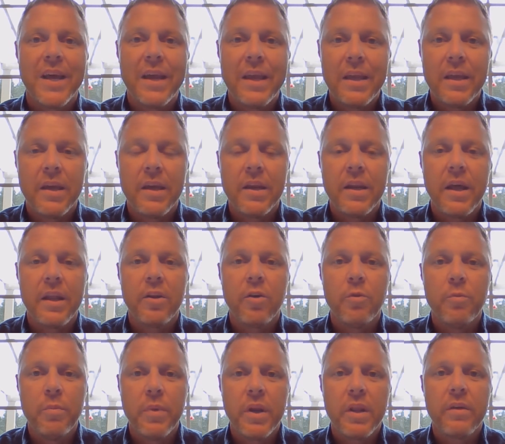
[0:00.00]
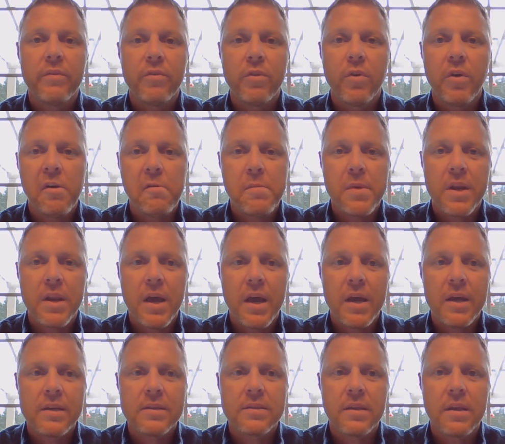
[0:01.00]
And I know many of you have been
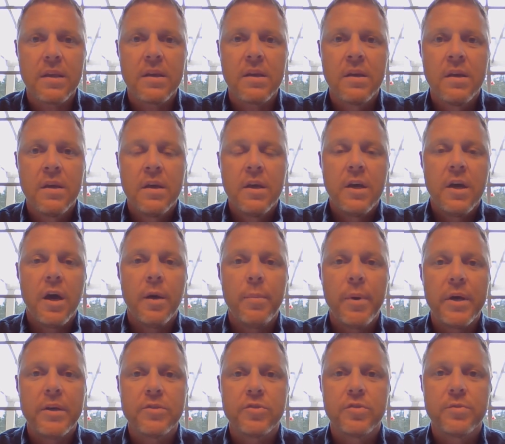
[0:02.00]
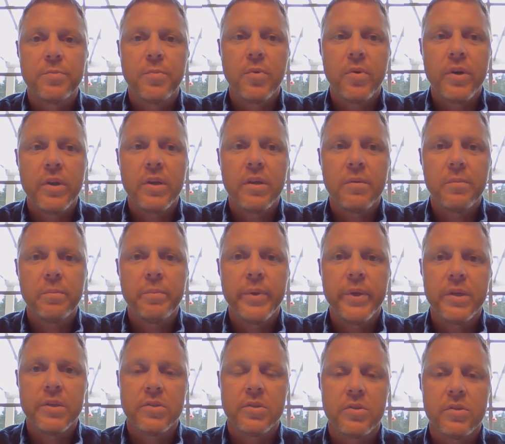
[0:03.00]
asking about spring
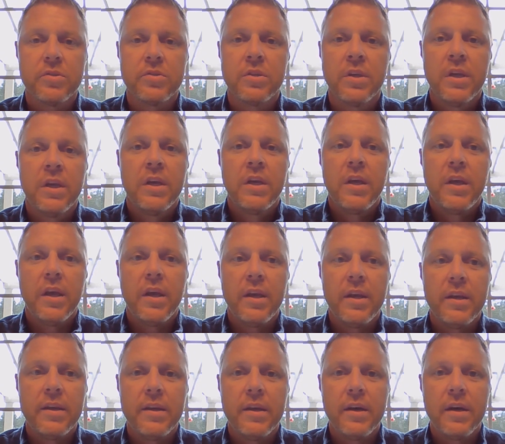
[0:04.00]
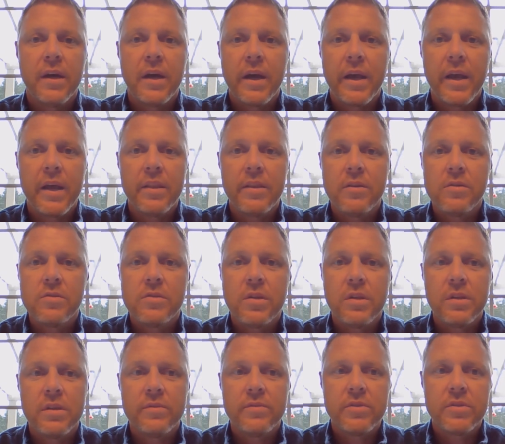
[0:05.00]
pictures, and I got those
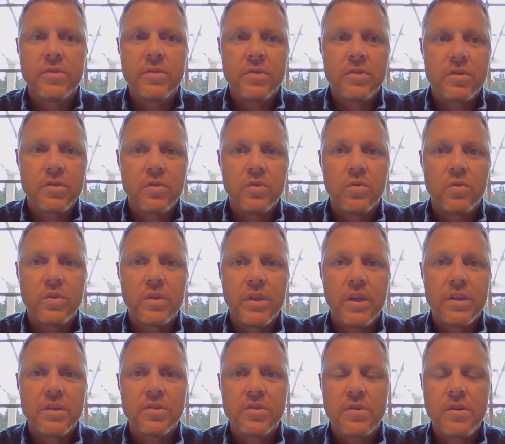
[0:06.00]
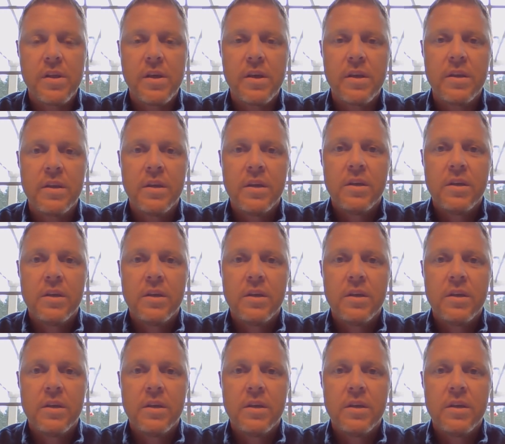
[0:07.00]
delivered to the school yesterday.